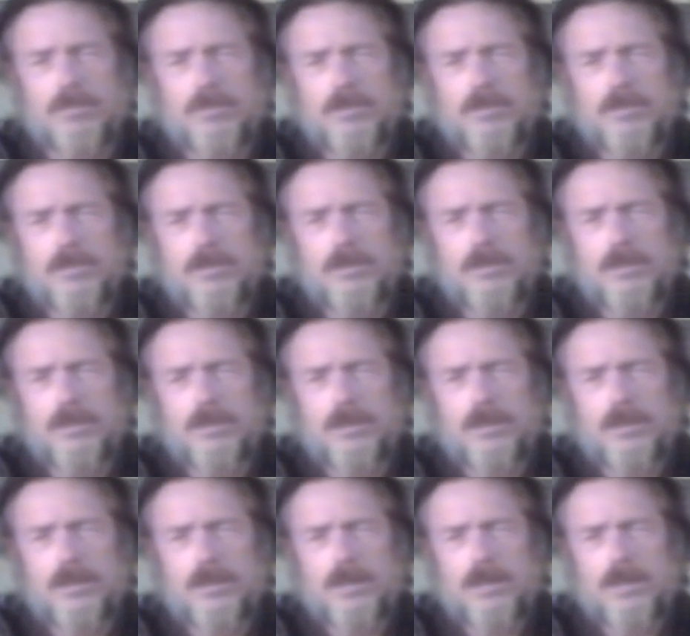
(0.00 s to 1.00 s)

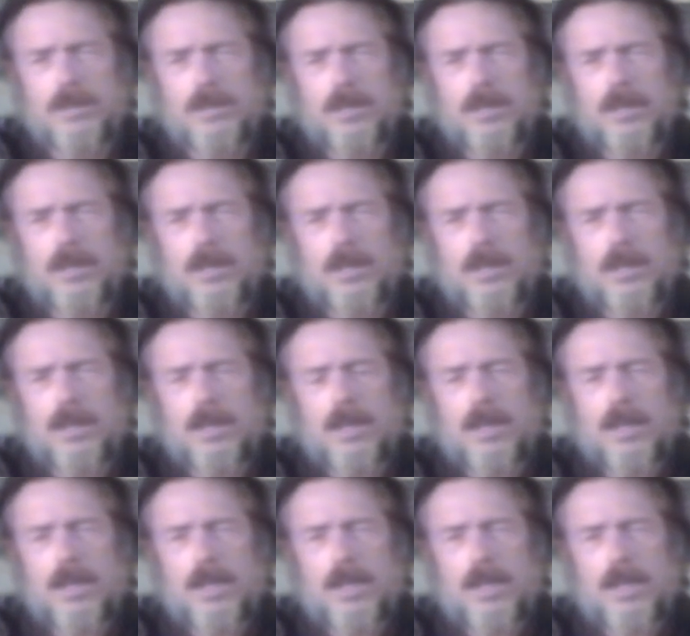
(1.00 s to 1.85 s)
[no speech]